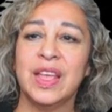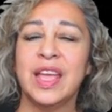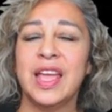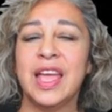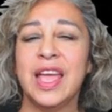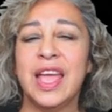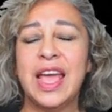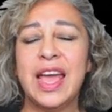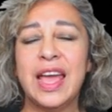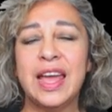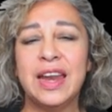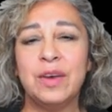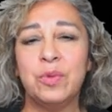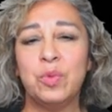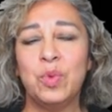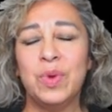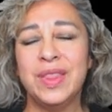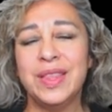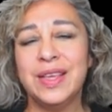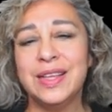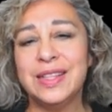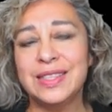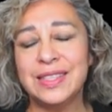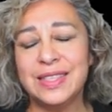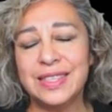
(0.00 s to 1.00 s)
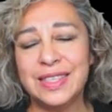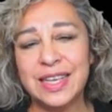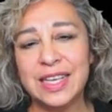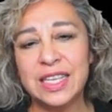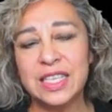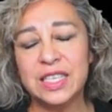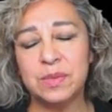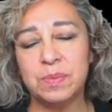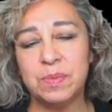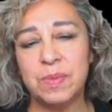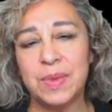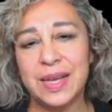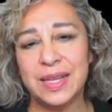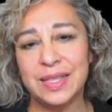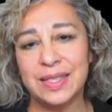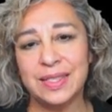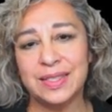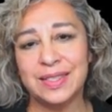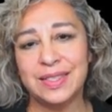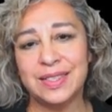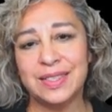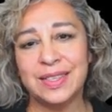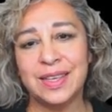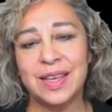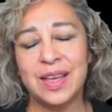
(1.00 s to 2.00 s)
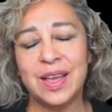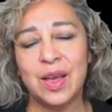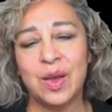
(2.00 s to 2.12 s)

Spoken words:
And within 6 months,